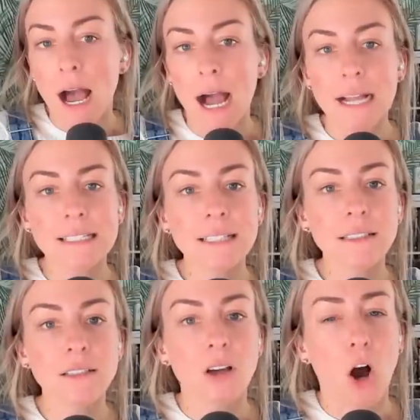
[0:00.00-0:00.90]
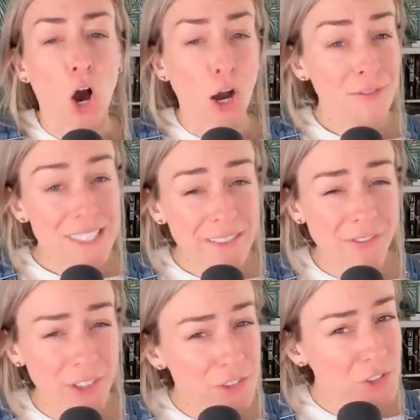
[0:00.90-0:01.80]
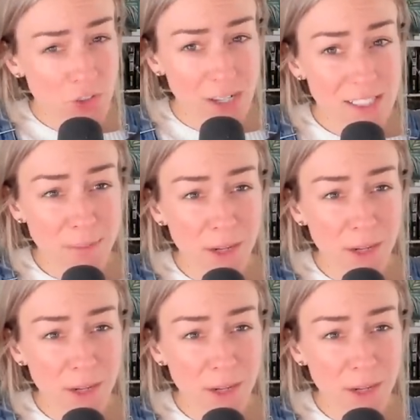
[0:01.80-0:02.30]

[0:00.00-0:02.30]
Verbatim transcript: I didn't often feel stressed